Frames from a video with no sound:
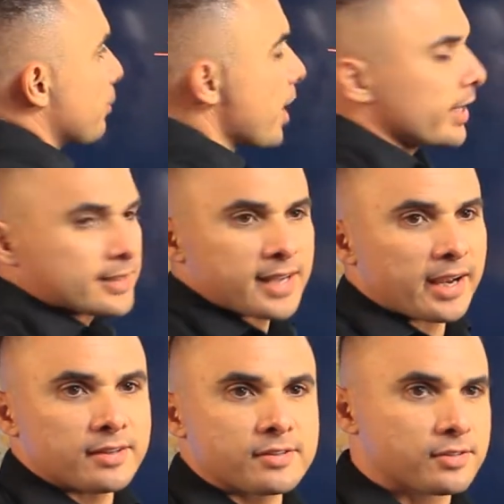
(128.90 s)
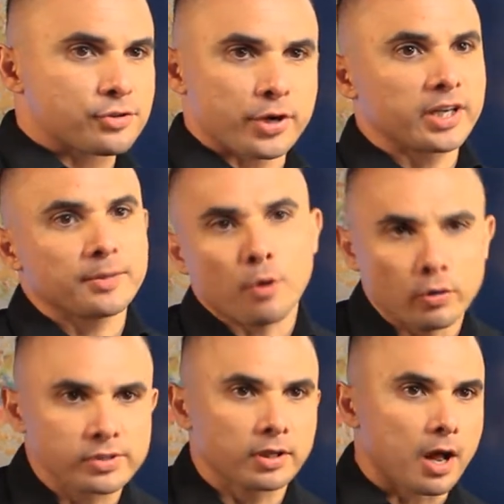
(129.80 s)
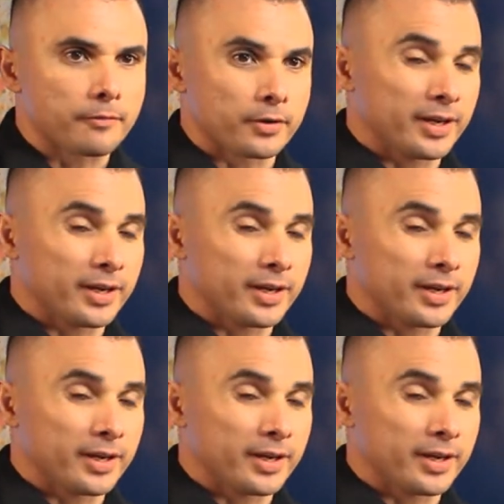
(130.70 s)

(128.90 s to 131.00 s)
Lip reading: rocket science, just straight up wholesale offer.